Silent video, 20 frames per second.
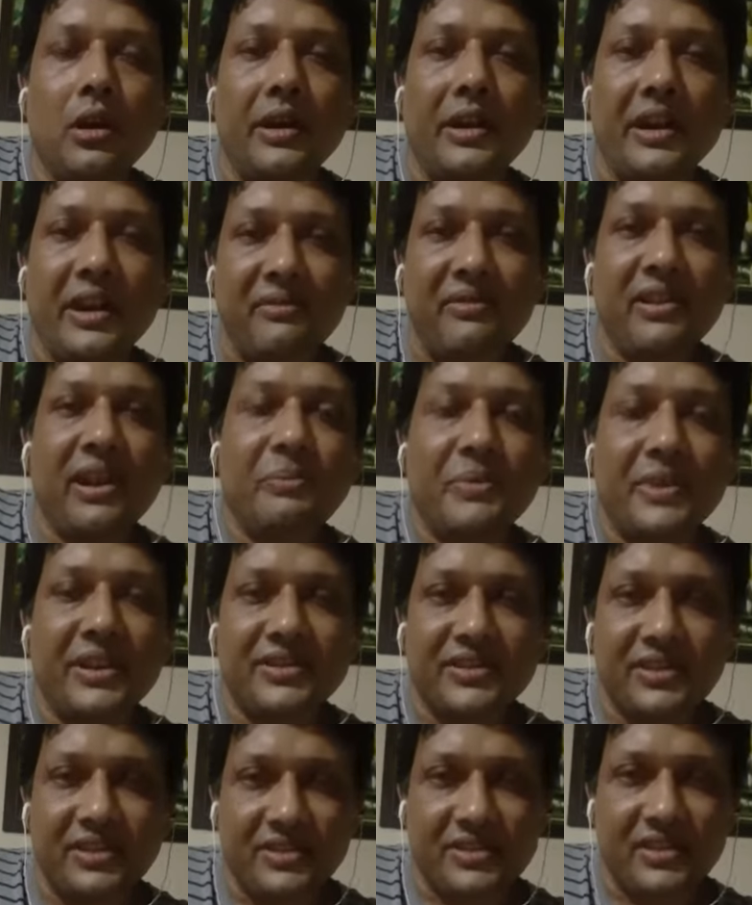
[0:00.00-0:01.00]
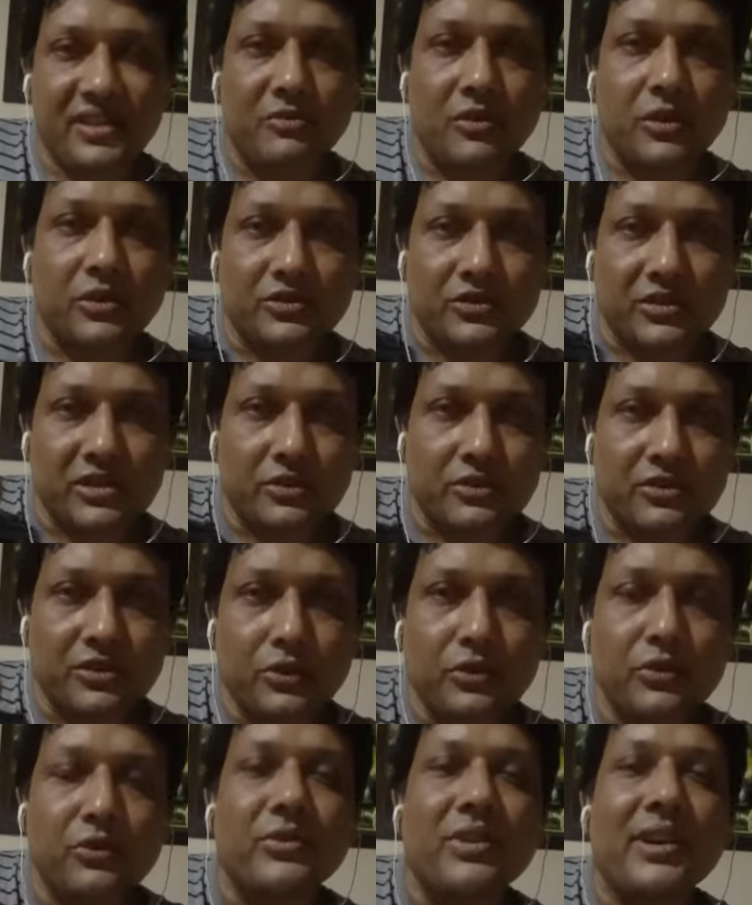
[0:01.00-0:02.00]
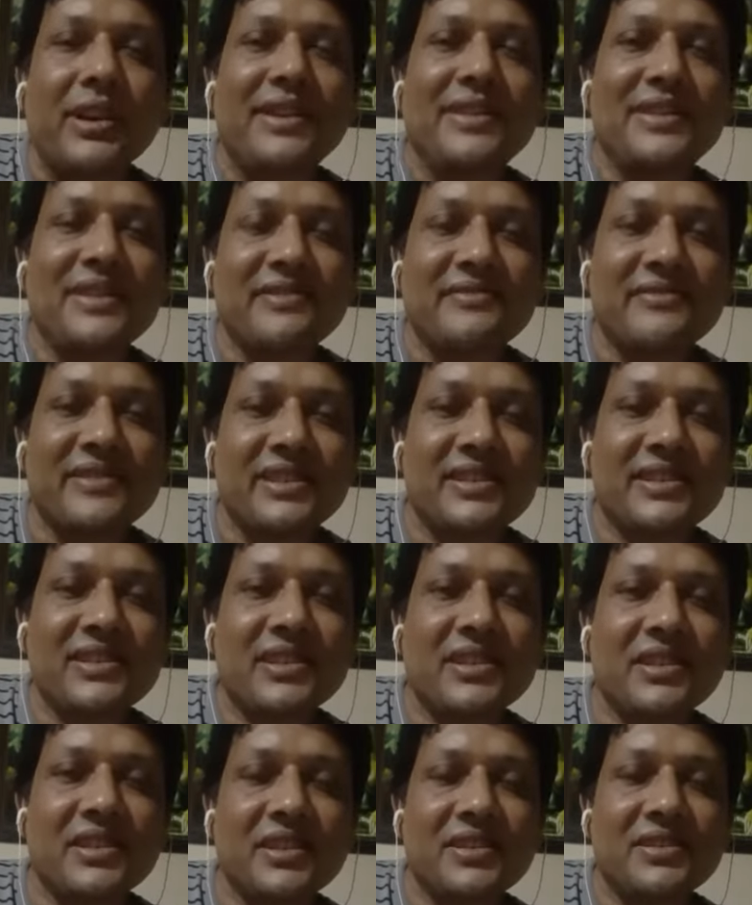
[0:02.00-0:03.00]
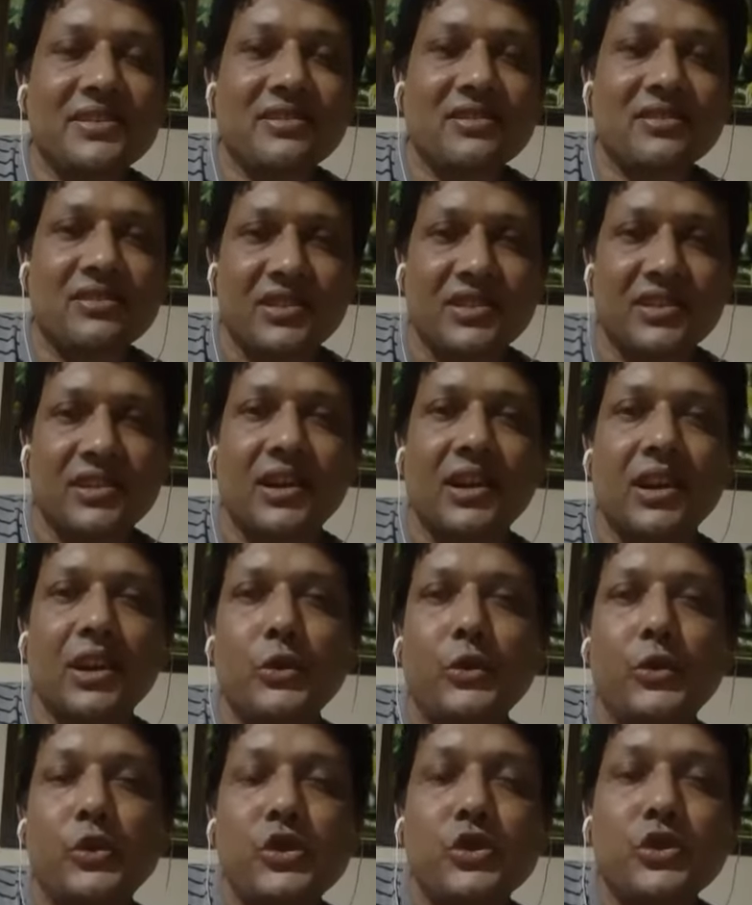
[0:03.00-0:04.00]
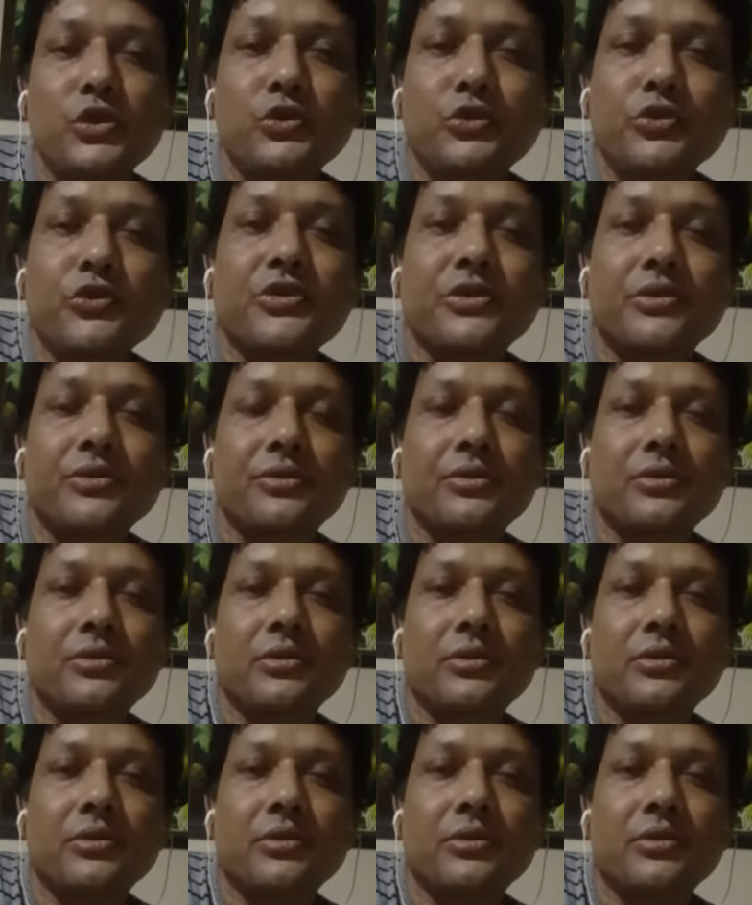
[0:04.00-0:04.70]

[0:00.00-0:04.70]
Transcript: developing system or CO2 releasing facilities. Generally we use